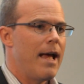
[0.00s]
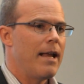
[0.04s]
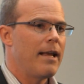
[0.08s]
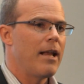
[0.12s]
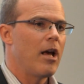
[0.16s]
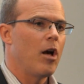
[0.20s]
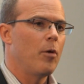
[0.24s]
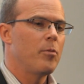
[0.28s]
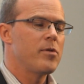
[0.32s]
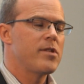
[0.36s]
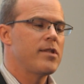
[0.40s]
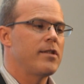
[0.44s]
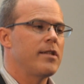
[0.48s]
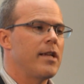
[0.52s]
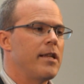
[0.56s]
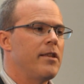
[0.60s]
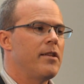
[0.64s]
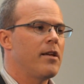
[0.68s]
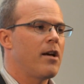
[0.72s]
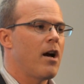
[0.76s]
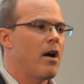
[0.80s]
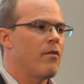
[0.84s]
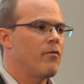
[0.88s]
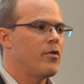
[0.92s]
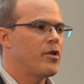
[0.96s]
and helps lead
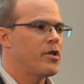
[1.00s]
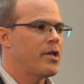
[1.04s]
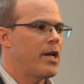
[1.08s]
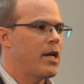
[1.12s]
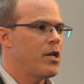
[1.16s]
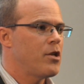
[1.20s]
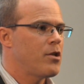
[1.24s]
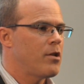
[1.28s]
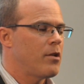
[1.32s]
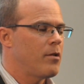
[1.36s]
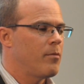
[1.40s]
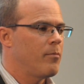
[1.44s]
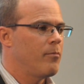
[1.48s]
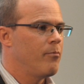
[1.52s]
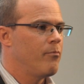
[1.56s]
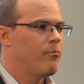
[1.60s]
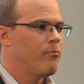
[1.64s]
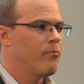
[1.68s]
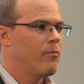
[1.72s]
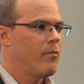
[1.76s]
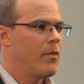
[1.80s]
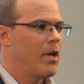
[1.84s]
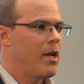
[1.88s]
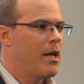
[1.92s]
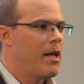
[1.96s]
the conversation.
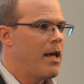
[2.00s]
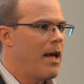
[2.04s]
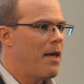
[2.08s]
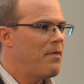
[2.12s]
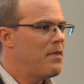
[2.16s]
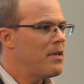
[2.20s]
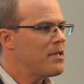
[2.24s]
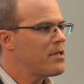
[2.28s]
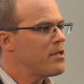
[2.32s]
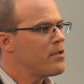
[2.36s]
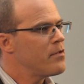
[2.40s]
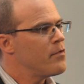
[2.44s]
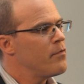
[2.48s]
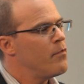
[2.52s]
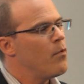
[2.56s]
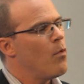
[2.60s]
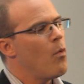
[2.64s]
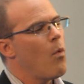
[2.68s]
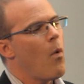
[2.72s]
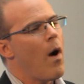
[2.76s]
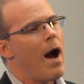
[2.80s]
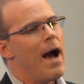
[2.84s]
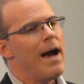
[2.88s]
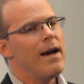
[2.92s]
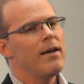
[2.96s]
And this is
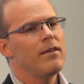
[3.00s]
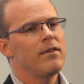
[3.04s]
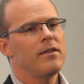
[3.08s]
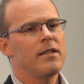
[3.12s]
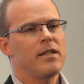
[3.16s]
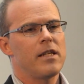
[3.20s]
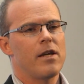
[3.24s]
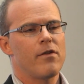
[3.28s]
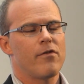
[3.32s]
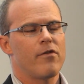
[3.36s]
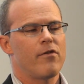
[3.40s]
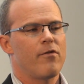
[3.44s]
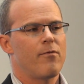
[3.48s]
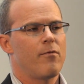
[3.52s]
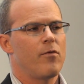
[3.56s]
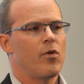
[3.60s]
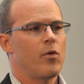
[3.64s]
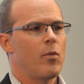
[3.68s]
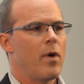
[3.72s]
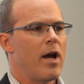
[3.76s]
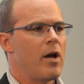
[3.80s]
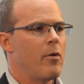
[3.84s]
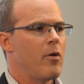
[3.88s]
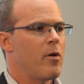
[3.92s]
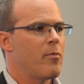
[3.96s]
wildly different from the
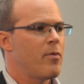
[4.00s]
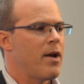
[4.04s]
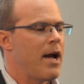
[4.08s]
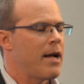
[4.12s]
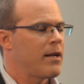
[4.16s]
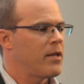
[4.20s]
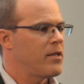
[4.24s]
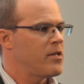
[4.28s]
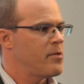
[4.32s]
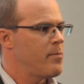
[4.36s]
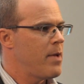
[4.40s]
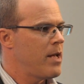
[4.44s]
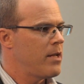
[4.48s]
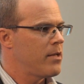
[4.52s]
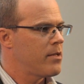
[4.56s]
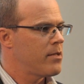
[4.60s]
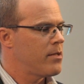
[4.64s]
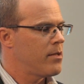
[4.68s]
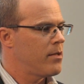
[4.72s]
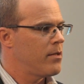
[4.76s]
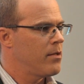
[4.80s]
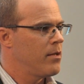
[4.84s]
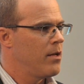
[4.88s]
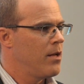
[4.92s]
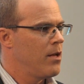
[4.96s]
way we practice
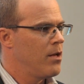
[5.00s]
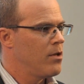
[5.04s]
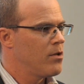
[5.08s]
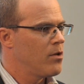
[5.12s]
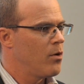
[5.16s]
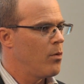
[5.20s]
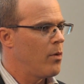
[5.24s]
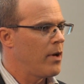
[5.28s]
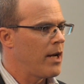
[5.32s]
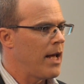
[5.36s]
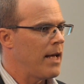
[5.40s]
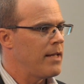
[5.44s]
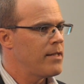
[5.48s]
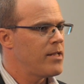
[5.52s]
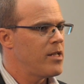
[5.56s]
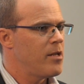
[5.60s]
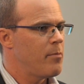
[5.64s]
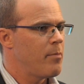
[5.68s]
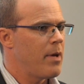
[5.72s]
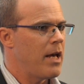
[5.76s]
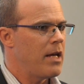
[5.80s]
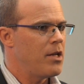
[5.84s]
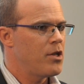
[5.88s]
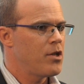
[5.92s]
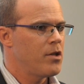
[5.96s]
medicine. So when I see
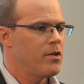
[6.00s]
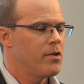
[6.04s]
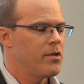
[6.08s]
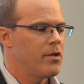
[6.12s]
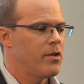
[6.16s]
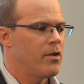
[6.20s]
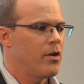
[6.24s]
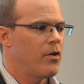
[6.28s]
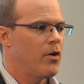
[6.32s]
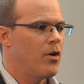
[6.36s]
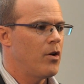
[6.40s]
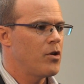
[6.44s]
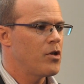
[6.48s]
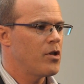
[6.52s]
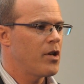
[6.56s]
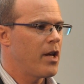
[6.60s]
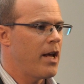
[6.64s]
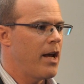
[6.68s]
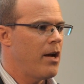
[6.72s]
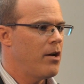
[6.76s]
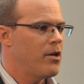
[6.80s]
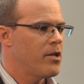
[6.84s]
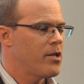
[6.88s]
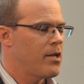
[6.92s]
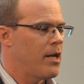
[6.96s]
patients in the urgent
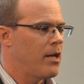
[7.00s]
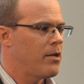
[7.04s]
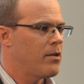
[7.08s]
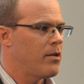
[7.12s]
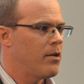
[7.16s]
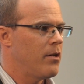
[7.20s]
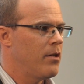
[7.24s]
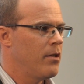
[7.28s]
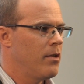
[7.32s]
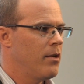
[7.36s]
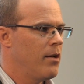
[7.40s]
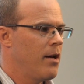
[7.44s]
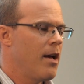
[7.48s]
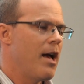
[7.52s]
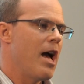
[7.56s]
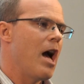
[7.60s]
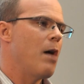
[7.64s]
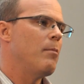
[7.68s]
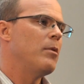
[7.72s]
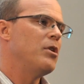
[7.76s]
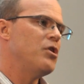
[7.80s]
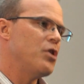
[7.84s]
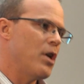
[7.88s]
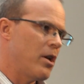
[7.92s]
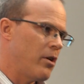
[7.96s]
care center,
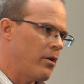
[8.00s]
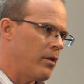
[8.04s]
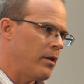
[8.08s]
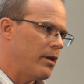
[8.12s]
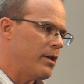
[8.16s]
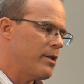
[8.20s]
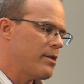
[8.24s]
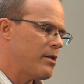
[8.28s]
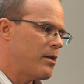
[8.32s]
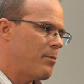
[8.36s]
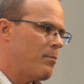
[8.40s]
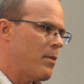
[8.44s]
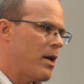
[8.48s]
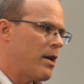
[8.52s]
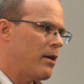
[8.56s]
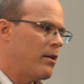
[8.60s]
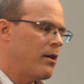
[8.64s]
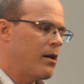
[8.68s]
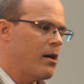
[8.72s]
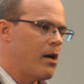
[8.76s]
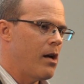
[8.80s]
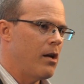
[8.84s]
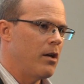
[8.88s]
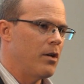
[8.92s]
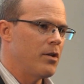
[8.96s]
I'm a generalist, I'm not
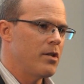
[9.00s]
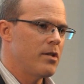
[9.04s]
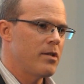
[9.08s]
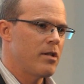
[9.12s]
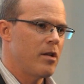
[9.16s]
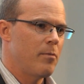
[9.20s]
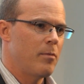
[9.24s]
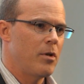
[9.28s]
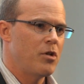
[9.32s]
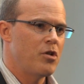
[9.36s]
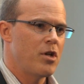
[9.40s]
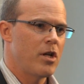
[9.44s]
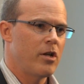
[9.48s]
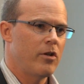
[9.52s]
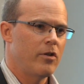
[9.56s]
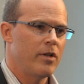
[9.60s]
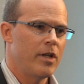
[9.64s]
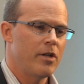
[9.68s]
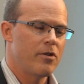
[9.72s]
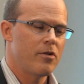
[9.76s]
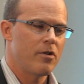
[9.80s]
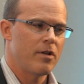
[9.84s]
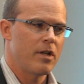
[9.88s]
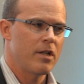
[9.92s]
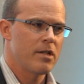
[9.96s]
an oncologist, I'm a general
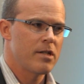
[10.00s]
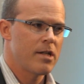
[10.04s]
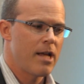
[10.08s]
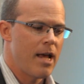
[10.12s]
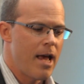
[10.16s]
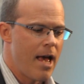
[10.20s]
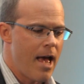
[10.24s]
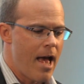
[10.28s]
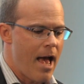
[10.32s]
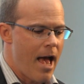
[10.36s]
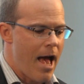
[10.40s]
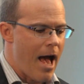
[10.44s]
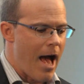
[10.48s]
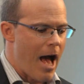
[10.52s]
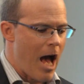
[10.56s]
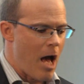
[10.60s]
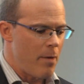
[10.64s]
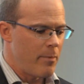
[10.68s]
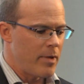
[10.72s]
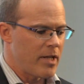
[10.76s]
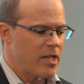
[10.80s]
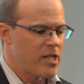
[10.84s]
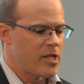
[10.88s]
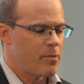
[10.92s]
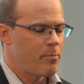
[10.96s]
internist,
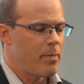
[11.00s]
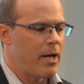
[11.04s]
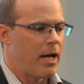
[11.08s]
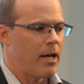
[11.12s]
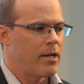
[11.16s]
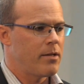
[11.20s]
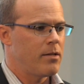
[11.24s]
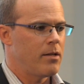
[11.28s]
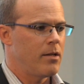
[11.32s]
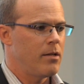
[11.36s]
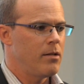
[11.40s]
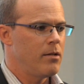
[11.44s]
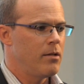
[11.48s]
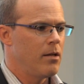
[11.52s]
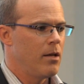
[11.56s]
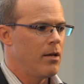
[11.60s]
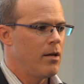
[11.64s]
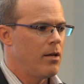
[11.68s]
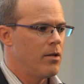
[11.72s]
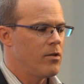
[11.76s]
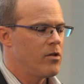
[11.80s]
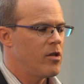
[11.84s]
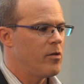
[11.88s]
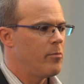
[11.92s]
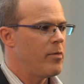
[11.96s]
I'm expected
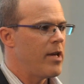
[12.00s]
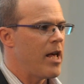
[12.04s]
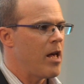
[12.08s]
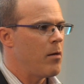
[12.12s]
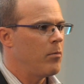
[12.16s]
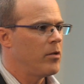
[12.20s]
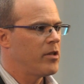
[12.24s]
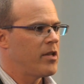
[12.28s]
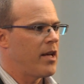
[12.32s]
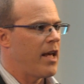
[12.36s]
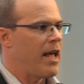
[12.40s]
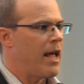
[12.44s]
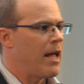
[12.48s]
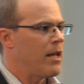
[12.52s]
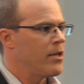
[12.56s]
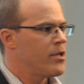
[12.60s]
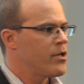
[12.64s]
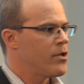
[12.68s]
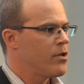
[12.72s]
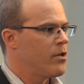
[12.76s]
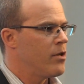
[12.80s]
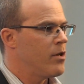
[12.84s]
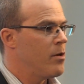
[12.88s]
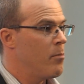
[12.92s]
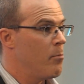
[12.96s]
to be able to
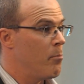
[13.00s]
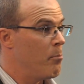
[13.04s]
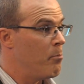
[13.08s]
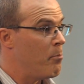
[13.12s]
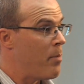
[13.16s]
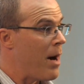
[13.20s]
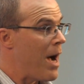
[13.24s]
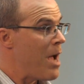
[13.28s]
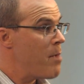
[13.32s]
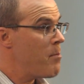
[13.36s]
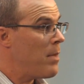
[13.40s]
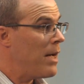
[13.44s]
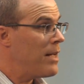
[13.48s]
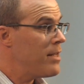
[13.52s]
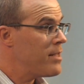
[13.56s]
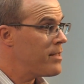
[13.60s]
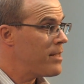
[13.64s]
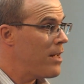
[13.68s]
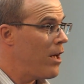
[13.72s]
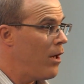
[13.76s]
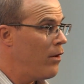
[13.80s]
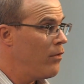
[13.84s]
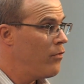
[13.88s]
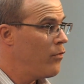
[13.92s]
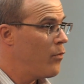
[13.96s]
answer by
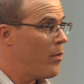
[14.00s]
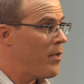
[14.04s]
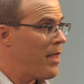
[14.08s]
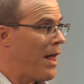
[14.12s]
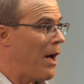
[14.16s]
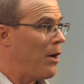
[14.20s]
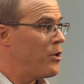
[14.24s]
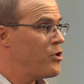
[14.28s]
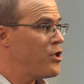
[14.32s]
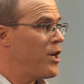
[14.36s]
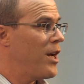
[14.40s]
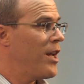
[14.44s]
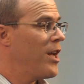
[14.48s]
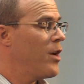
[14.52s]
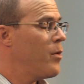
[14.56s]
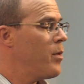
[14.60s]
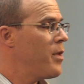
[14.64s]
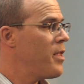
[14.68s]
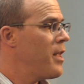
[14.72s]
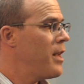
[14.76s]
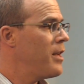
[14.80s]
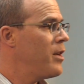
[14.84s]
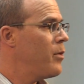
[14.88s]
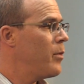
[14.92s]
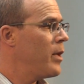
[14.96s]
myself, without checking
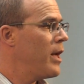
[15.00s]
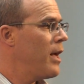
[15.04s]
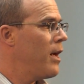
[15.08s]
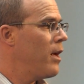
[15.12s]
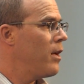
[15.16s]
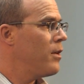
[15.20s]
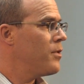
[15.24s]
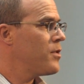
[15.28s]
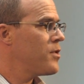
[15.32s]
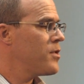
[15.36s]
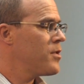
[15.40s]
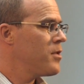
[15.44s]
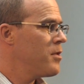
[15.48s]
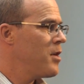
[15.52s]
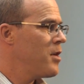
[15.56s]
with anyone else,